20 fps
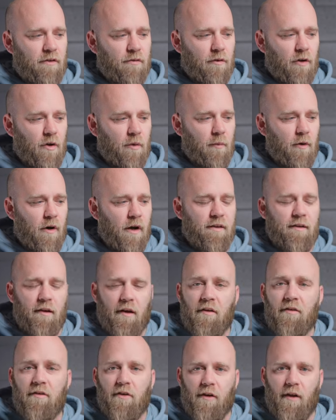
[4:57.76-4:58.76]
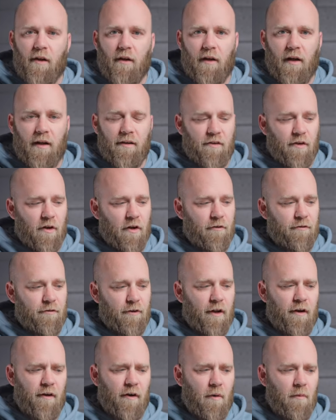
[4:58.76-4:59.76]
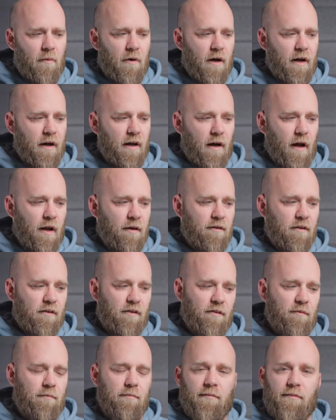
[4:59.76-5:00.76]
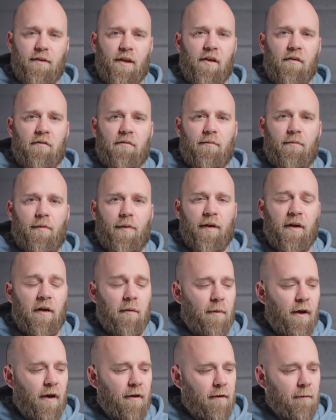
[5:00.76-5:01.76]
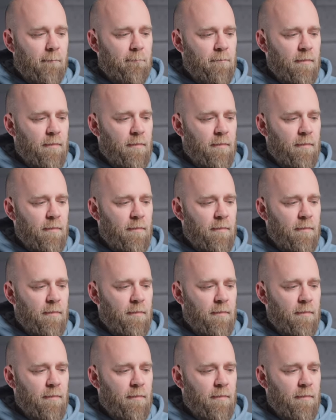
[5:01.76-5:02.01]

room where I didn't turn the lights off. I don't know why, I just didn't think about it.